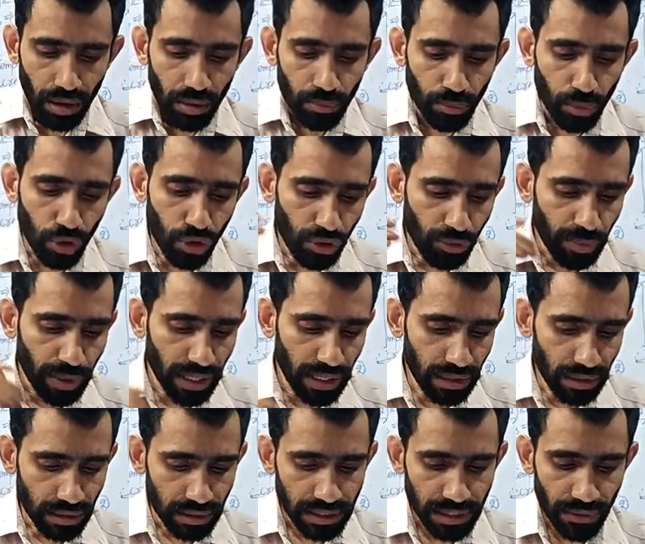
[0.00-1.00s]
moved
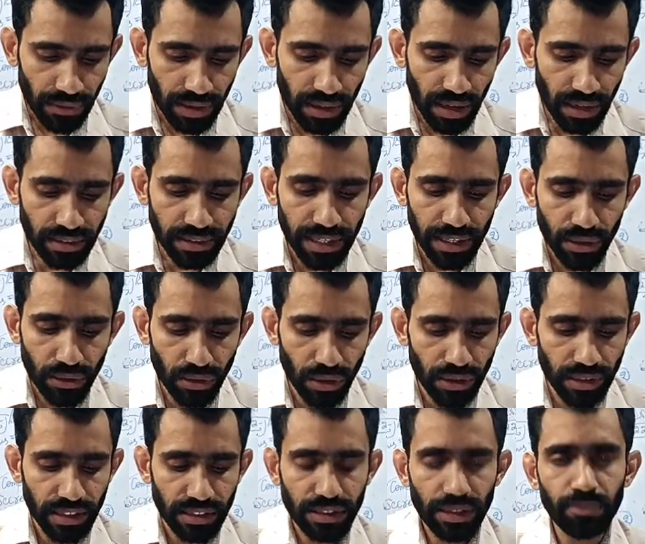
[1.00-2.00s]
by Jawaharlal Nehru
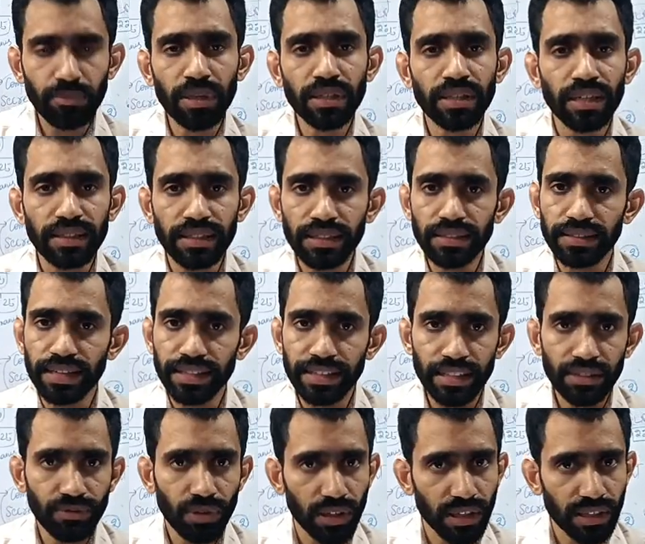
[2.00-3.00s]
on December 13,
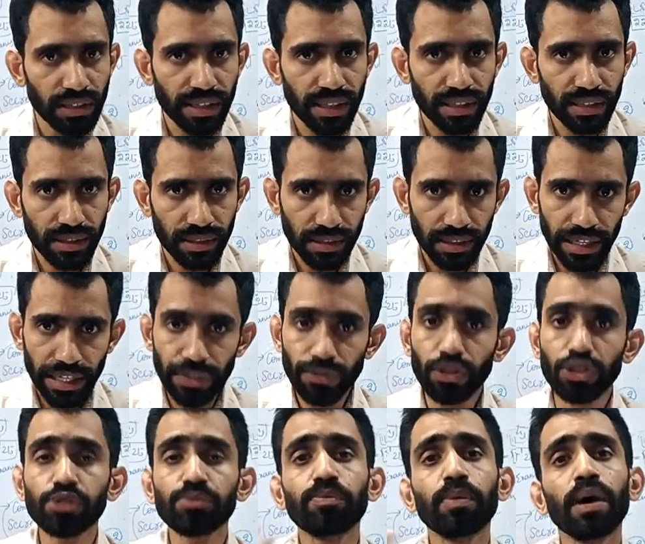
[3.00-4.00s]
1946. It
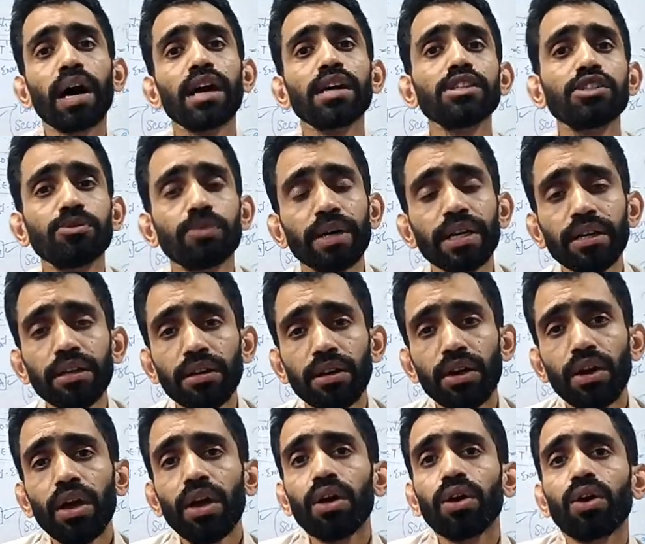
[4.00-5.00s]
was passed by
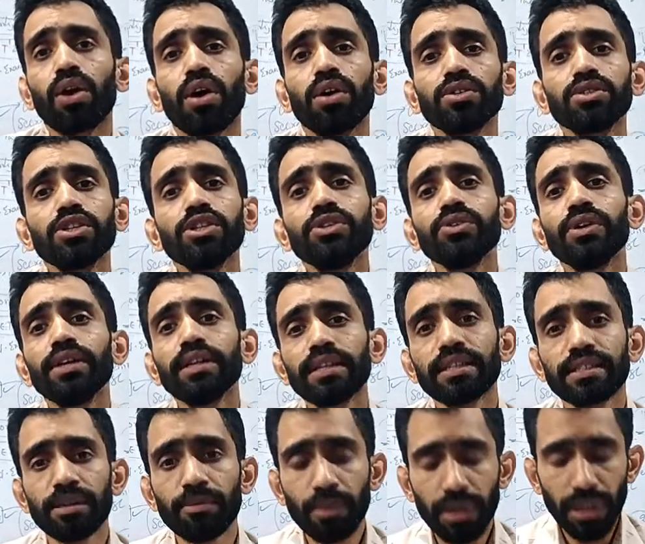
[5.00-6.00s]
Constituent
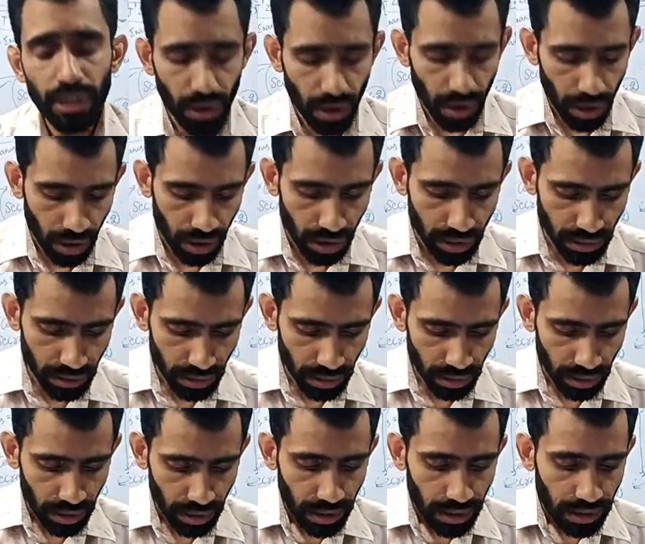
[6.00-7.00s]
Assembly
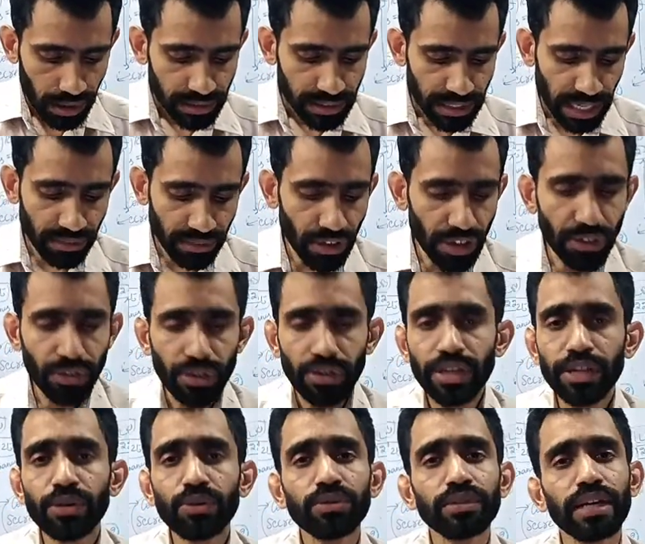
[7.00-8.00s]
on January
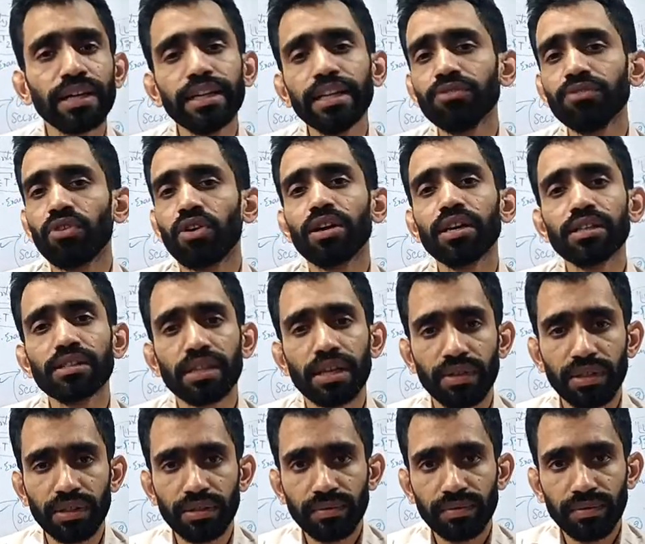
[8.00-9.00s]
22,
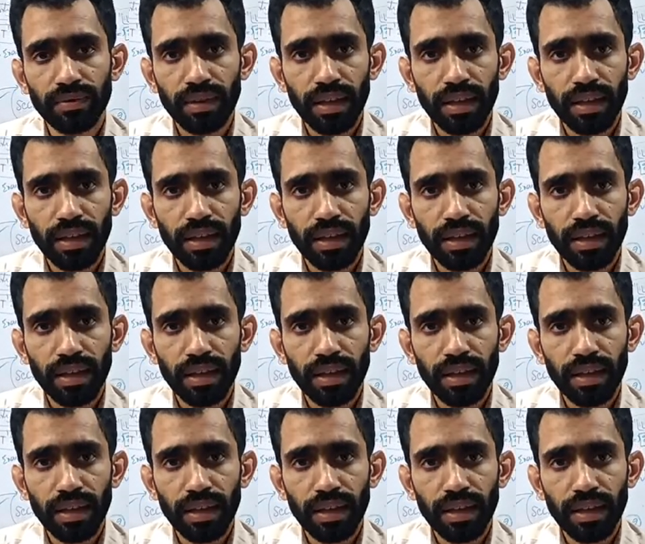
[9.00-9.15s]
1947.